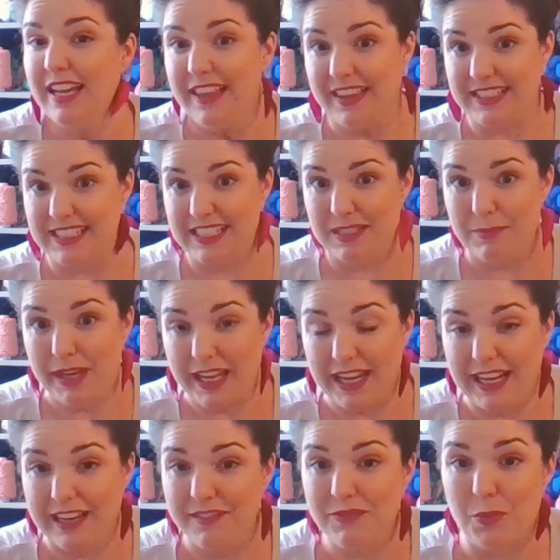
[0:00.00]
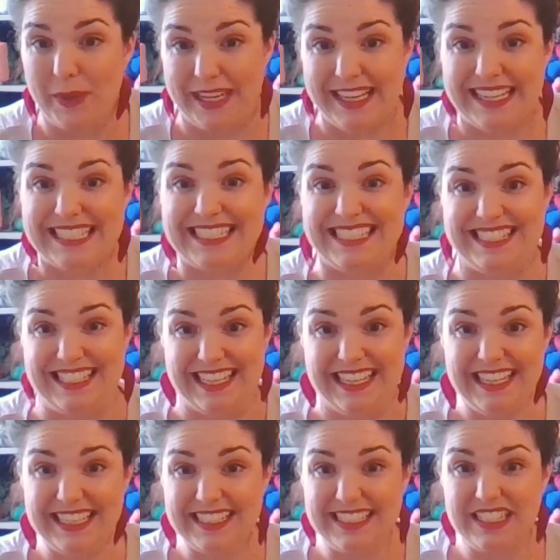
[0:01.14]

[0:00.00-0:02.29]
This is the beginning of week 6